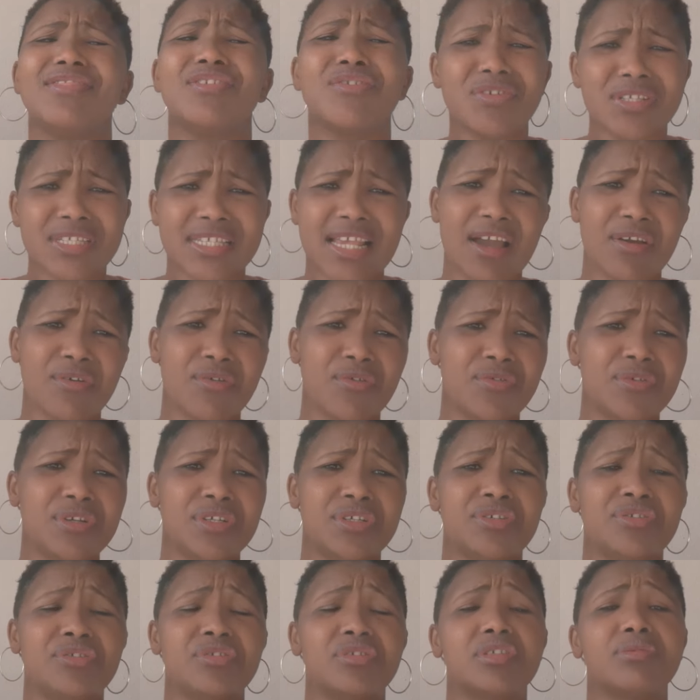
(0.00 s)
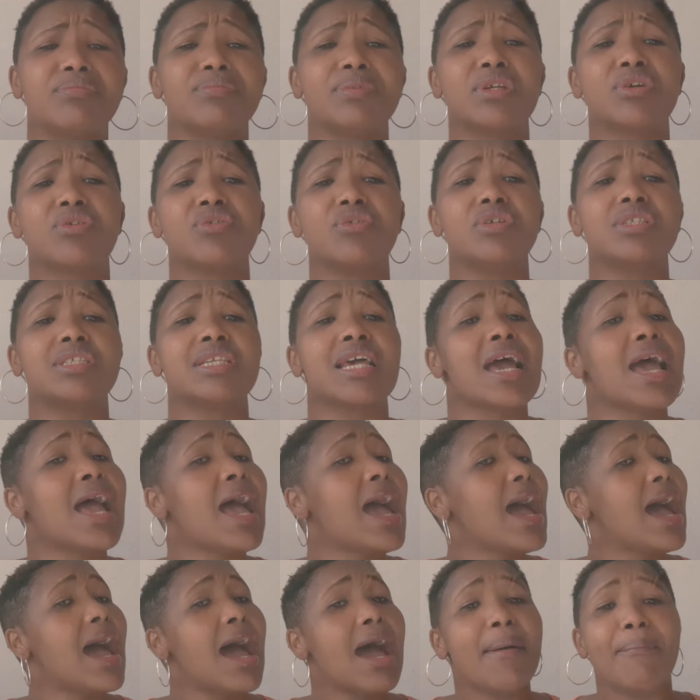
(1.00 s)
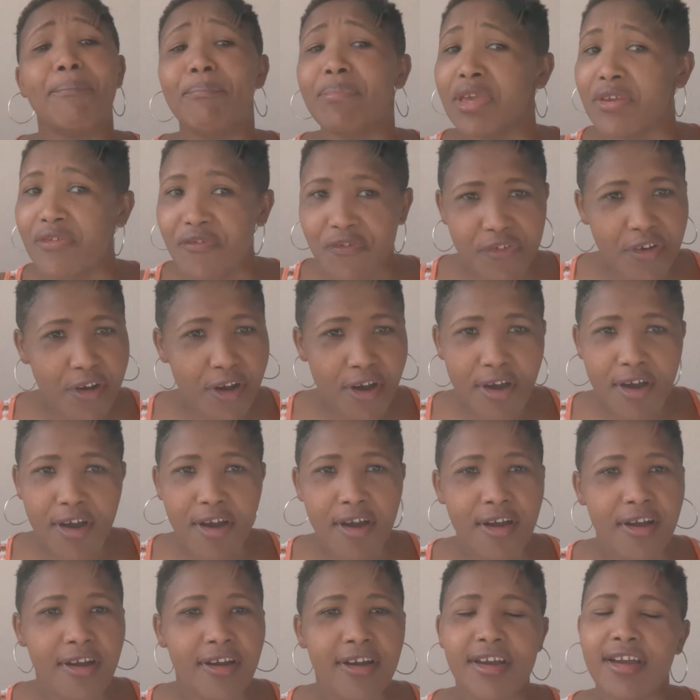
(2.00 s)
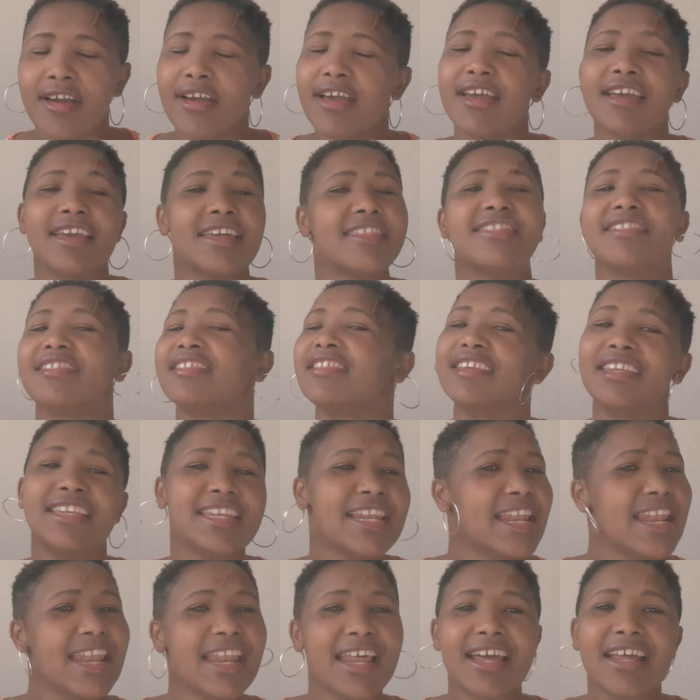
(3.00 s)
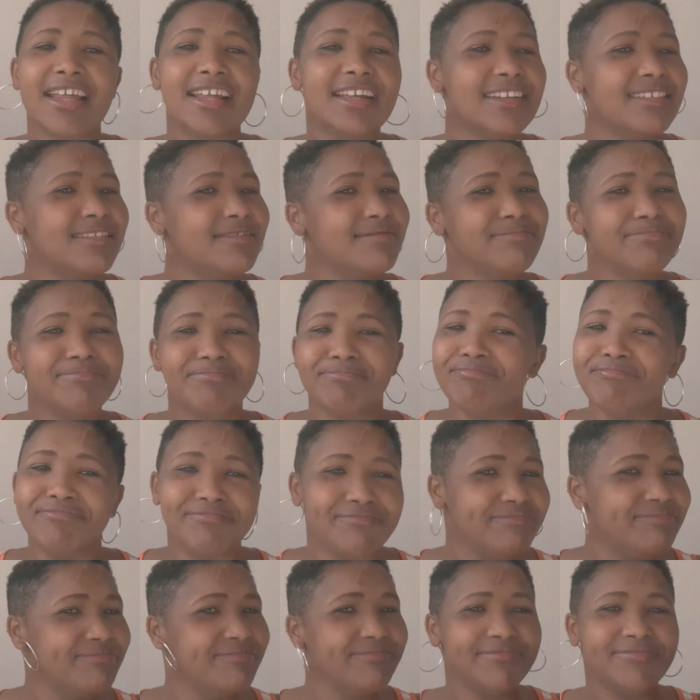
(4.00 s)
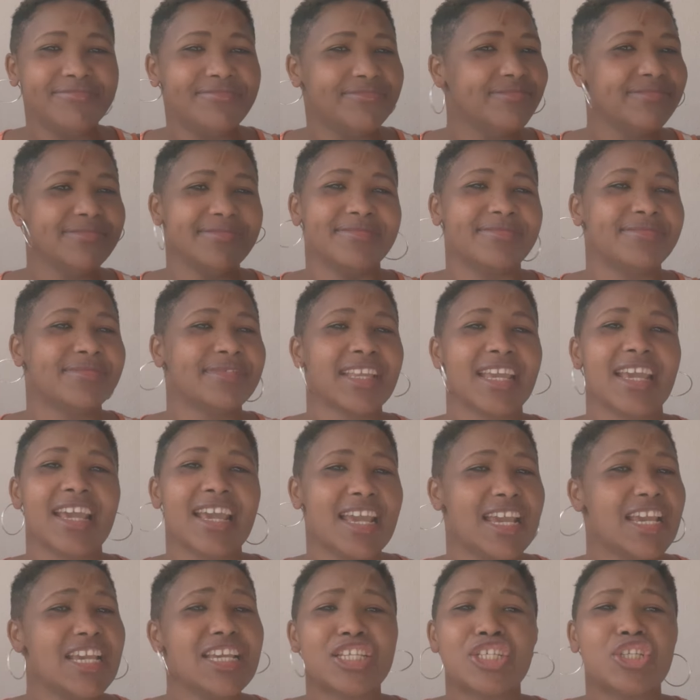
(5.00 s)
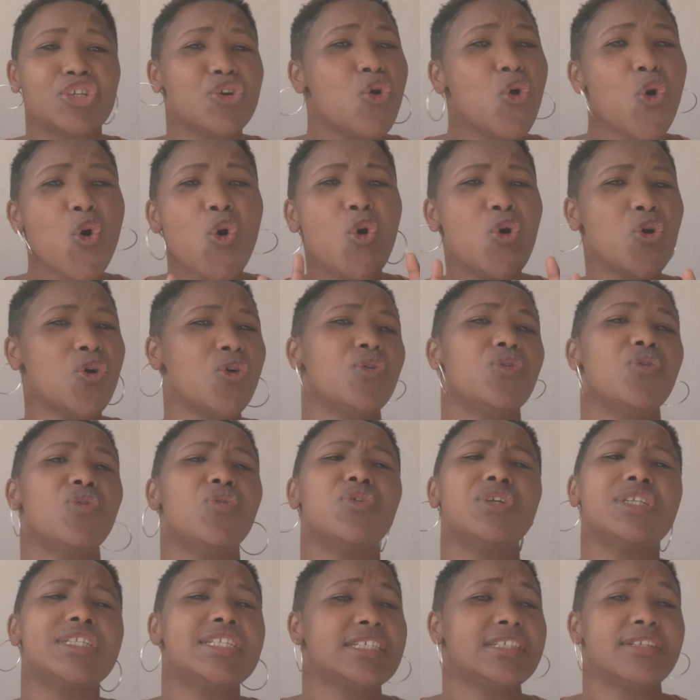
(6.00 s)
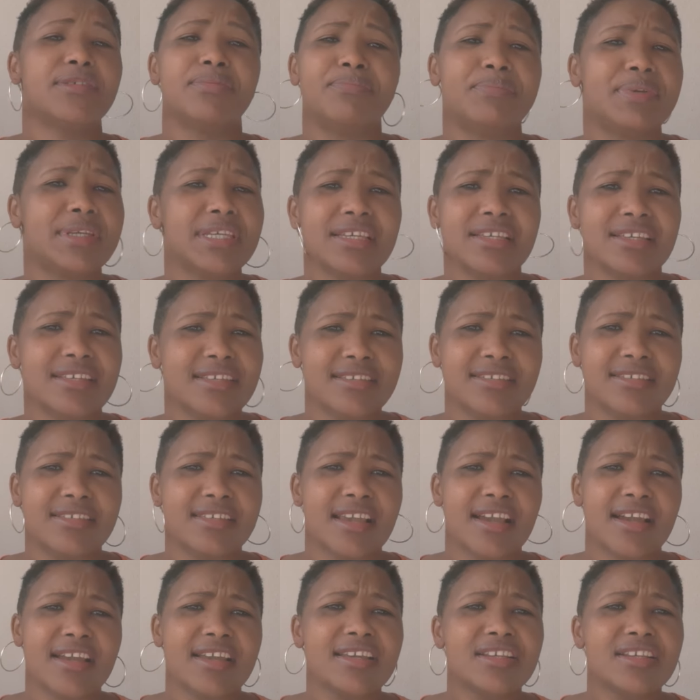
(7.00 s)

those are good news because before, it wouldn't be easier.